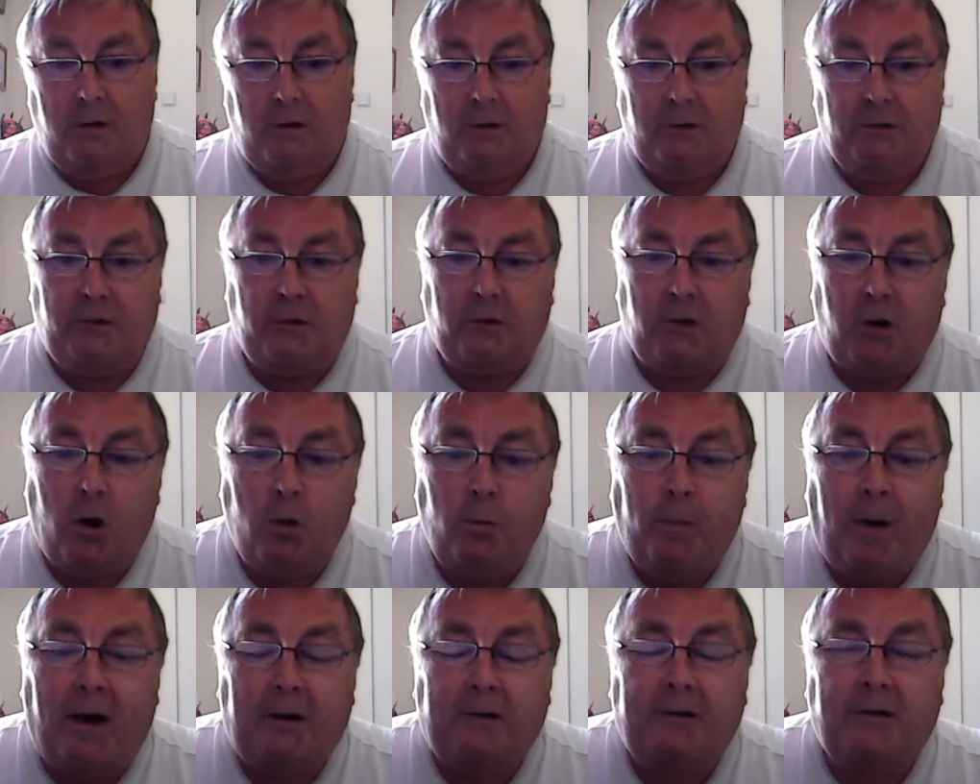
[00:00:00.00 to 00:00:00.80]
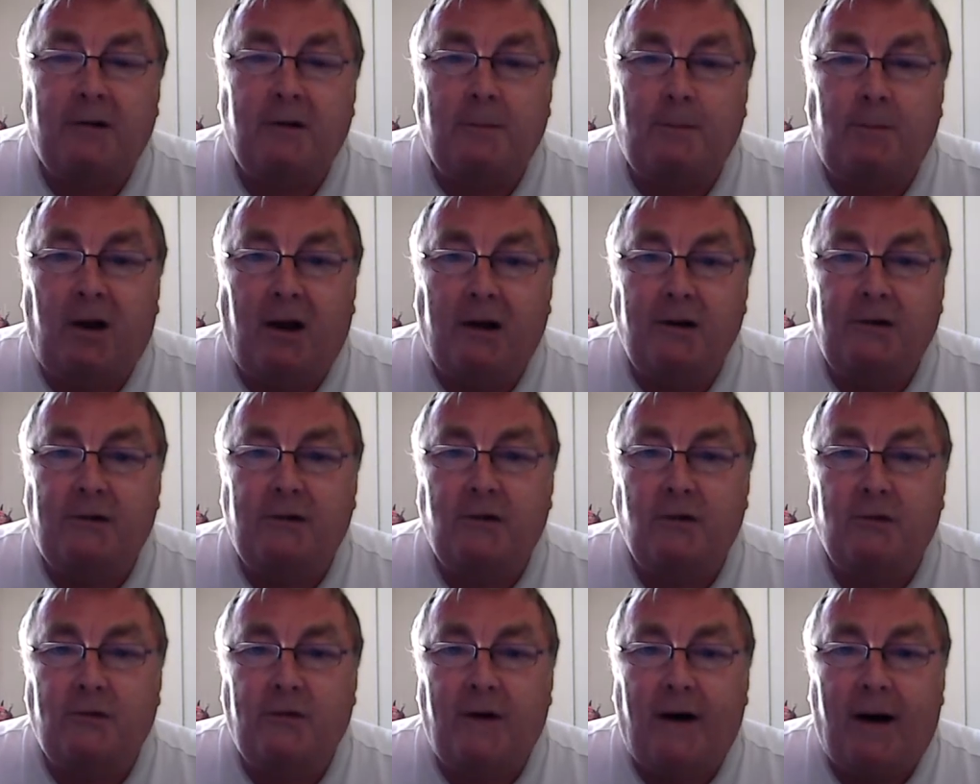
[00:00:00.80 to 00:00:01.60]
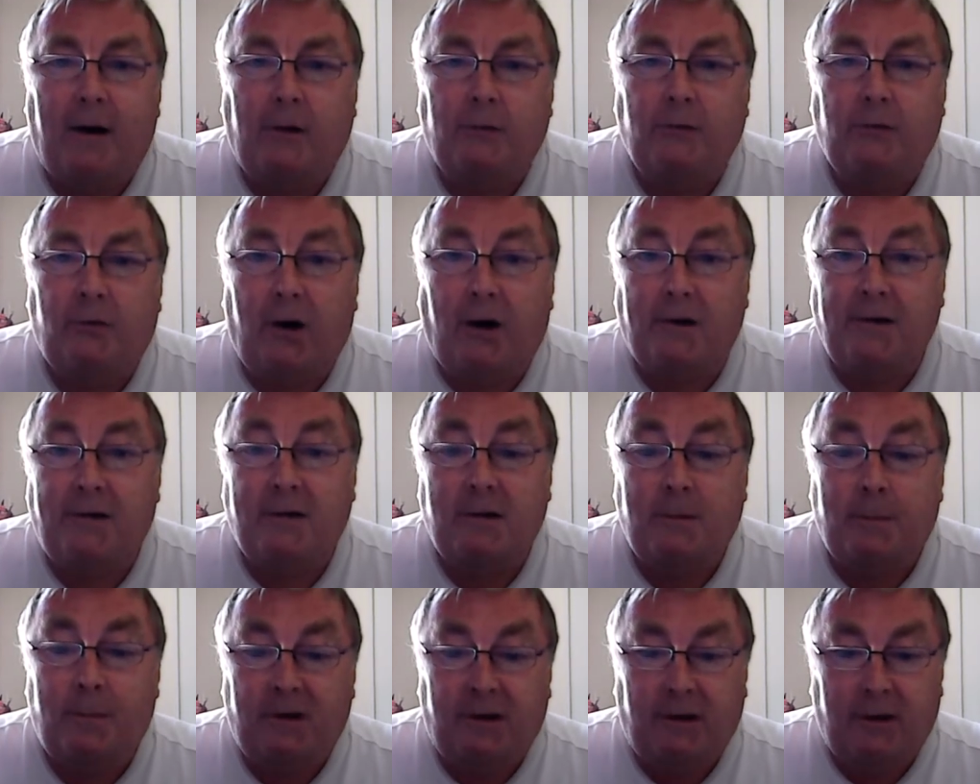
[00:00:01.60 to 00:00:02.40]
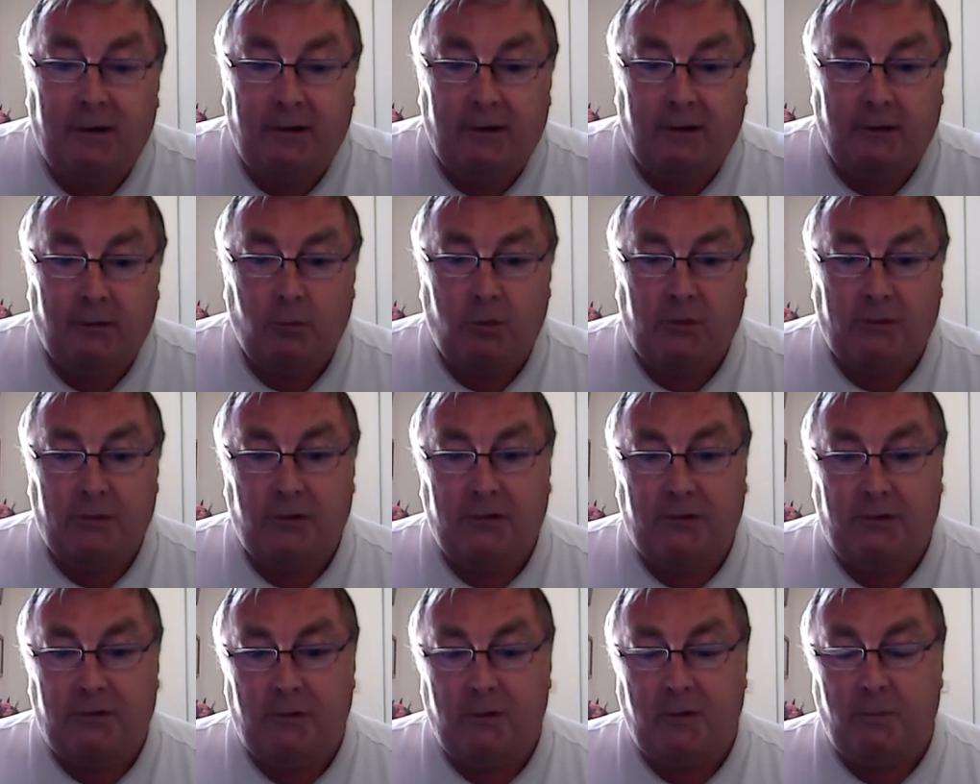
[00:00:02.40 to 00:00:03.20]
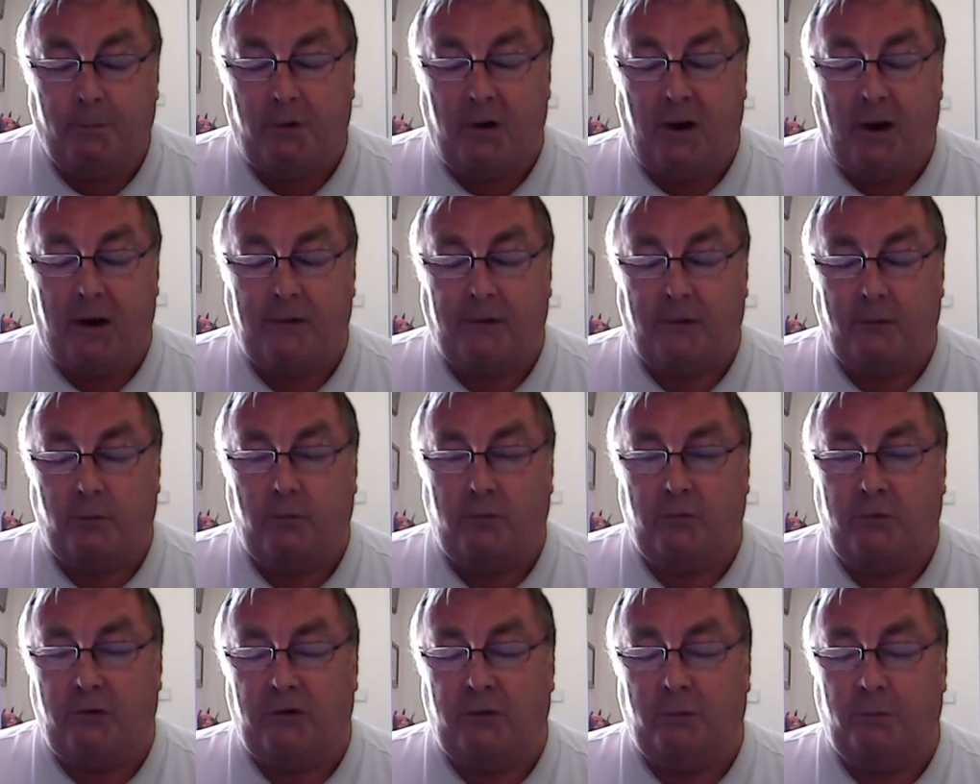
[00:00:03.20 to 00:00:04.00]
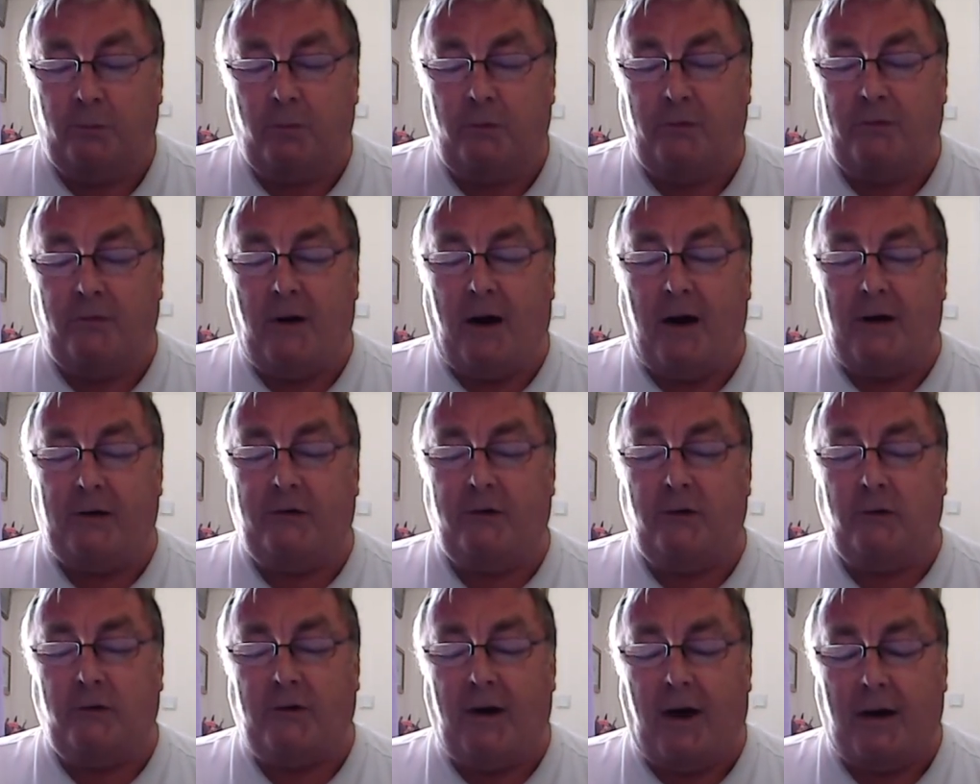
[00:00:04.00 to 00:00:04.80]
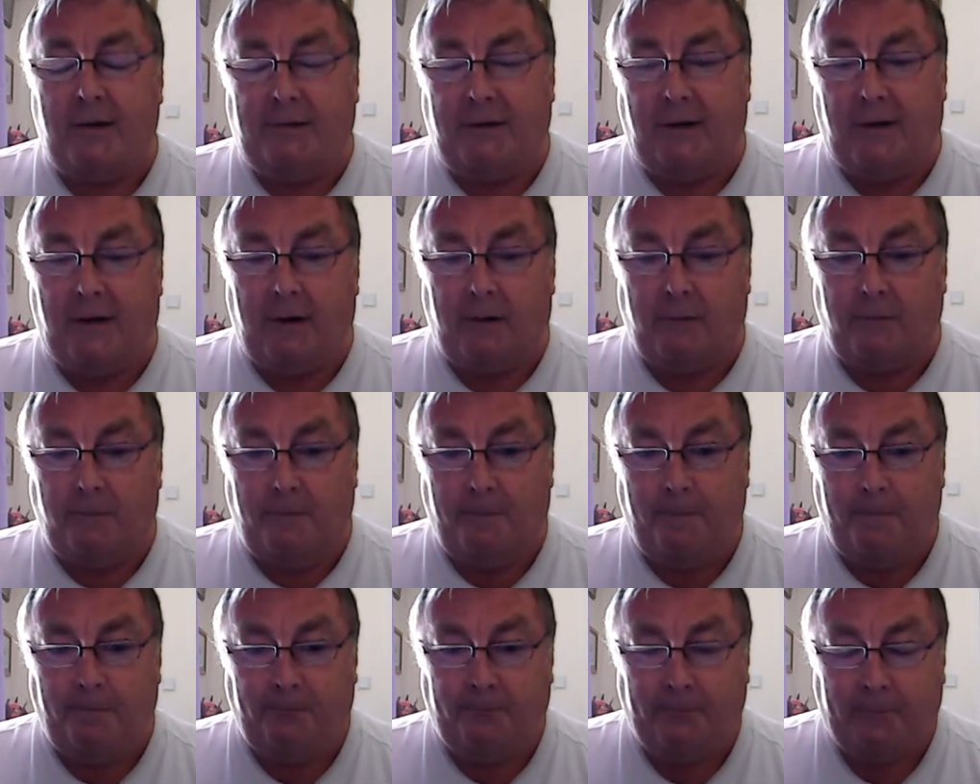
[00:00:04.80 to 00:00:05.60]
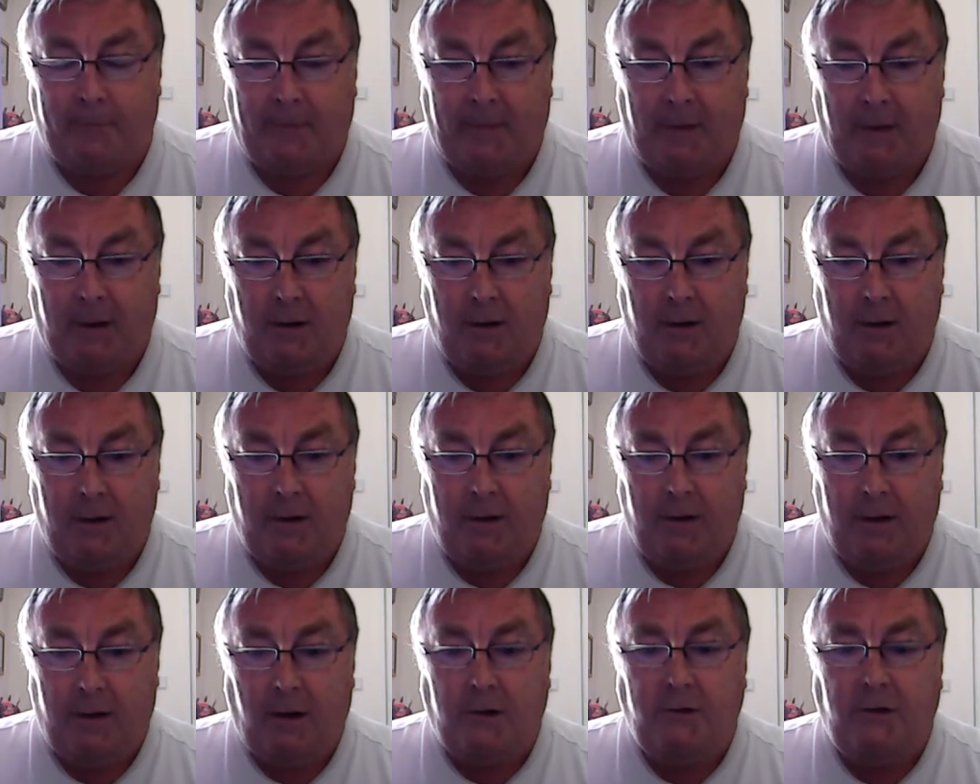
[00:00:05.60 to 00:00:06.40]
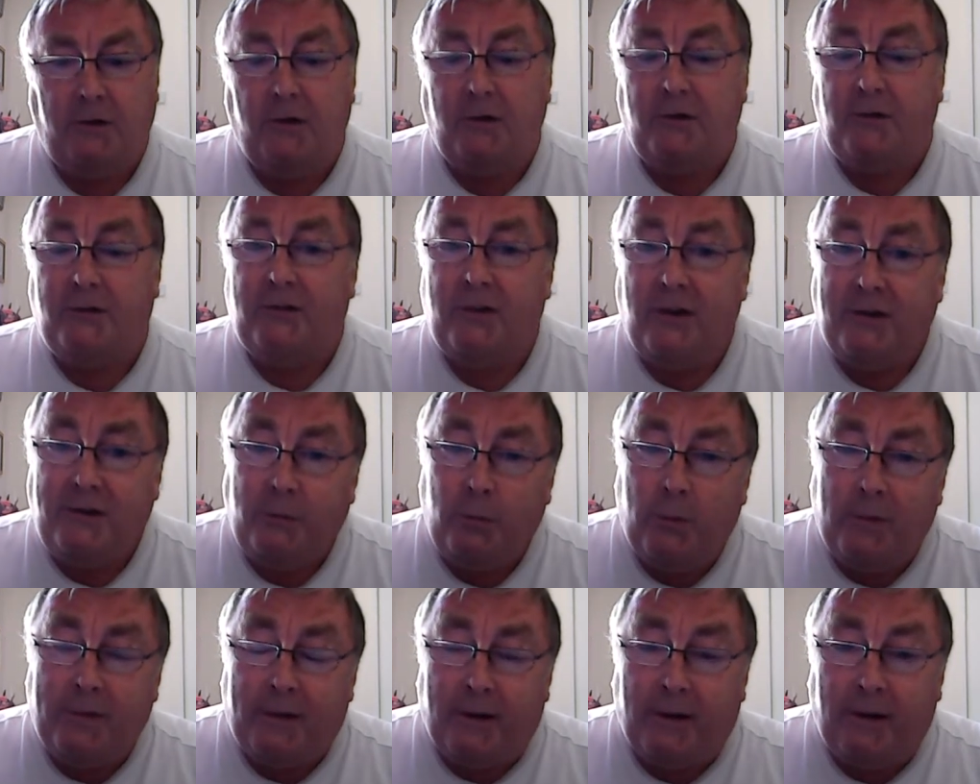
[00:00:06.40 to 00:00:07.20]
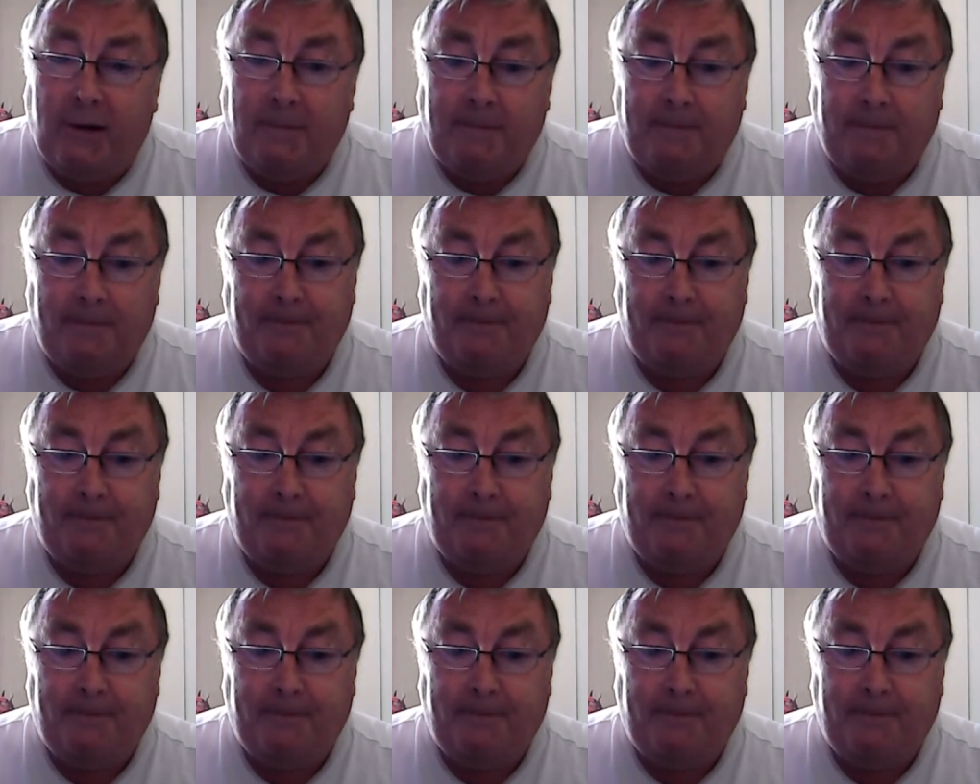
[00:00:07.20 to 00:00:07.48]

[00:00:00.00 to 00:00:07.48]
So go back to the place you found right at the beginning with the breath, just as you sat down, and just sit with it.